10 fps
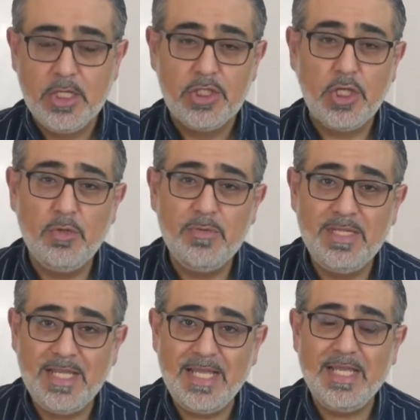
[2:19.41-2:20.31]
So you
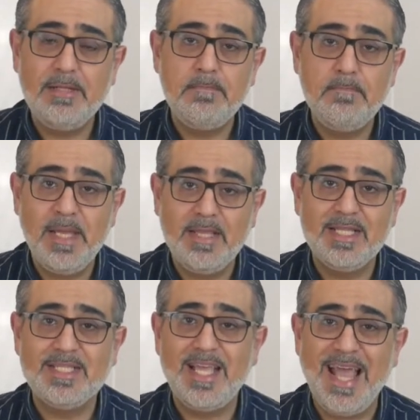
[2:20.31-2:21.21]
need meat
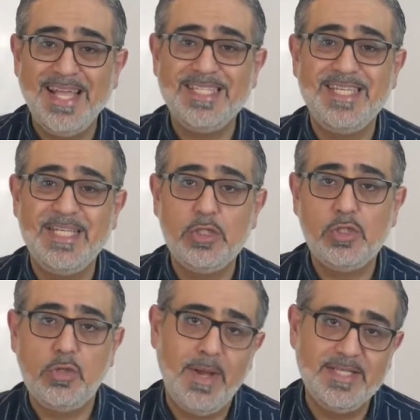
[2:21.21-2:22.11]
that's
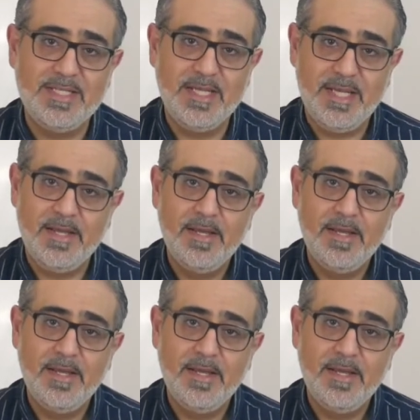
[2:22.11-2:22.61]
80-20